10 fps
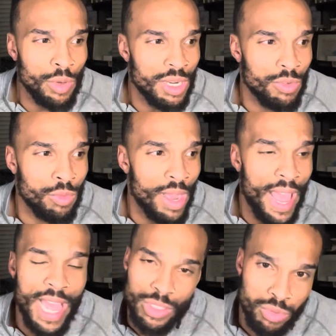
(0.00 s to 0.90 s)
of
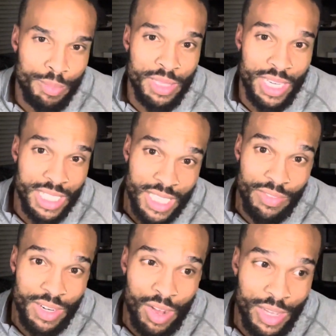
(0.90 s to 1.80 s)
ass whooping that he's
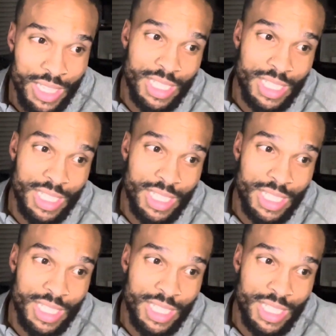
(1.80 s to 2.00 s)
given out,